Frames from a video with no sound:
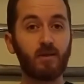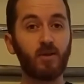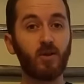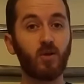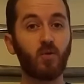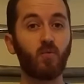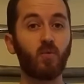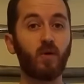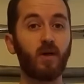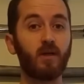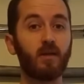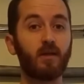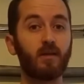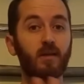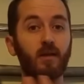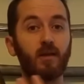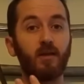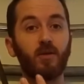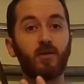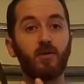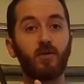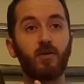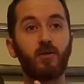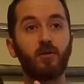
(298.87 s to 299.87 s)
You don't want
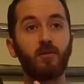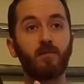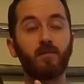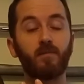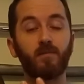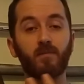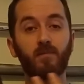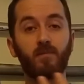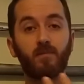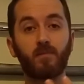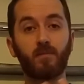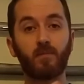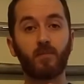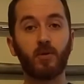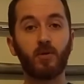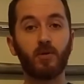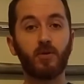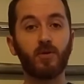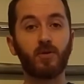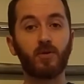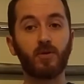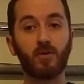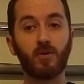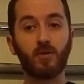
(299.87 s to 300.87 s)
another
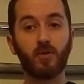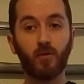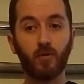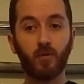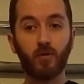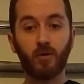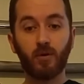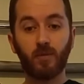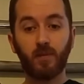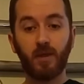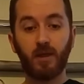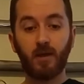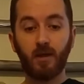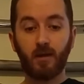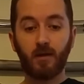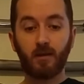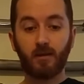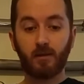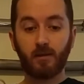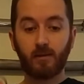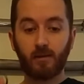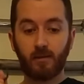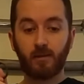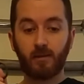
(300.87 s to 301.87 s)
person's sword to be
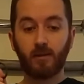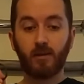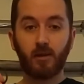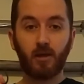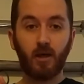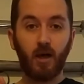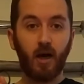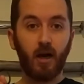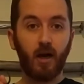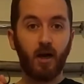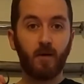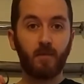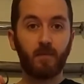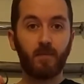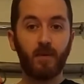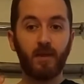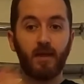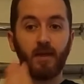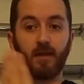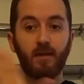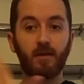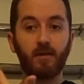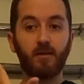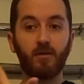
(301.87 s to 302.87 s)
caught up
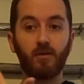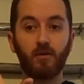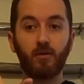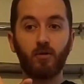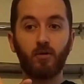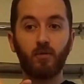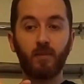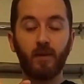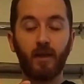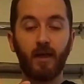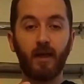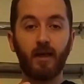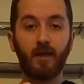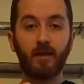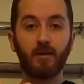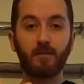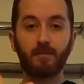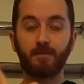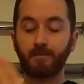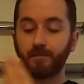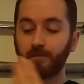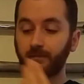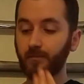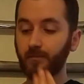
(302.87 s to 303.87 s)
in your blade.